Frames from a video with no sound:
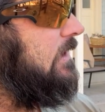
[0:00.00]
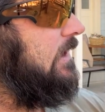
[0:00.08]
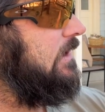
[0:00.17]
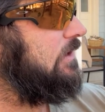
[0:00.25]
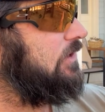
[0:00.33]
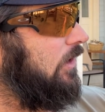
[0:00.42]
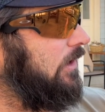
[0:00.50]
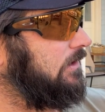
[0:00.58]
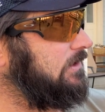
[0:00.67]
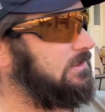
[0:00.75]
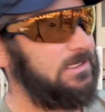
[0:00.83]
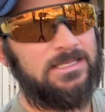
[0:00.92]
these targets?
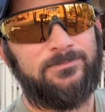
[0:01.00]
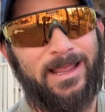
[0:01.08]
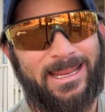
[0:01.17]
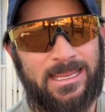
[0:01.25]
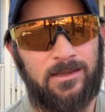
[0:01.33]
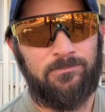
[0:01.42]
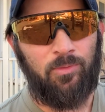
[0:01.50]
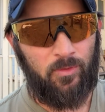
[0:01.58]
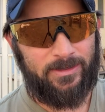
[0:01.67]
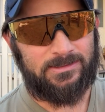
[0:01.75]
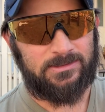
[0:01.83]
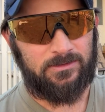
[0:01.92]
Because that's my end
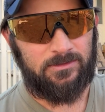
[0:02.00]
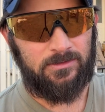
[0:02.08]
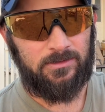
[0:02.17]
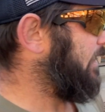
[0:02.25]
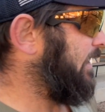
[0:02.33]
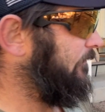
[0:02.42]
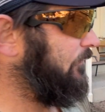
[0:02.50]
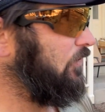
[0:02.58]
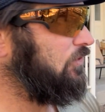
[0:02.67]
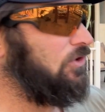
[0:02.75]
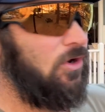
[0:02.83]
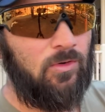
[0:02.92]
point. If
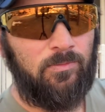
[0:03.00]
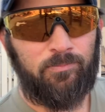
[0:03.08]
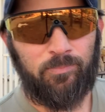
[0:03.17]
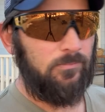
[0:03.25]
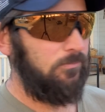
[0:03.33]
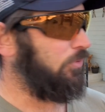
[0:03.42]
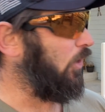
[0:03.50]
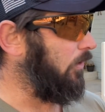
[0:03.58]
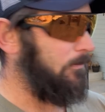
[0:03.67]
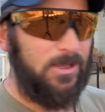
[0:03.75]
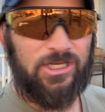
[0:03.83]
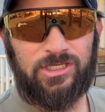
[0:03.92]
there's no
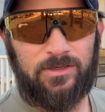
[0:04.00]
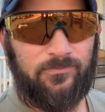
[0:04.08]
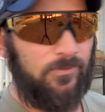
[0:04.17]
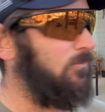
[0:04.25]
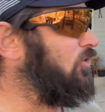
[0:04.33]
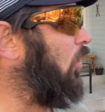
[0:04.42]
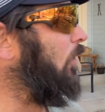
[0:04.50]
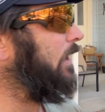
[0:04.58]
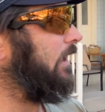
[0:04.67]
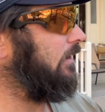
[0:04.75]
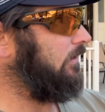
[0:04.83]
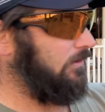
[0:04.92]
prohibition from
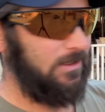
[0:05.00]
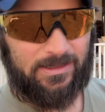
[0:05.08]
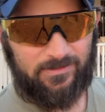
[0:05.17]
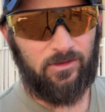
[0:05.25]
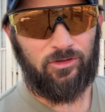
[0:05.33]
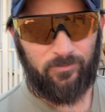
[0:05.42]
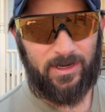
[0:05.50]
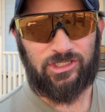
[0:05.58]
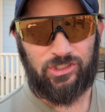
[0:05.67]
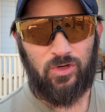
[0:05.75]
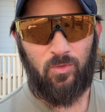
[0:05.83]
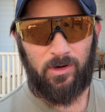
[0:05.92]
going in the
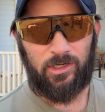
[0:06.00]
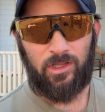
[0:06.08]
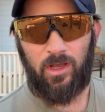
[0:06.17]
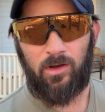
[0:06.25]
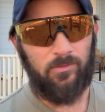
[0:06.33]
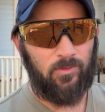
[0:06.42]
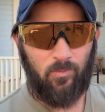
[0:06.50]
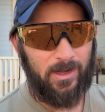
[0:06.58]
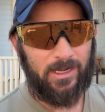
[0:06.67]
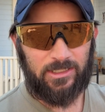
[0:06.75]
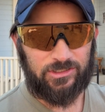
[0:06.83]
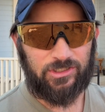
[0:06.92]
direction you want to go, then why
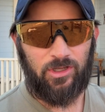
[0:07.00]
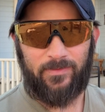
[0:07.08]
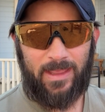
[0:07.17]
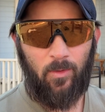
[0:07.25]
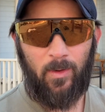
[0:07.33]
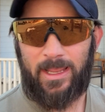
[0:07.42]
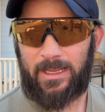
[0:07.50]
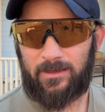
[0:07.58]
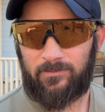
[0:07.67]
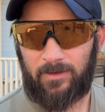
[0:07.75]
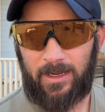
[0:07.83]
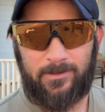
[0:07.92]
not just go that way,
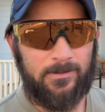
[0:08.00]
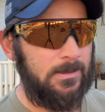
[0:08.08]
right?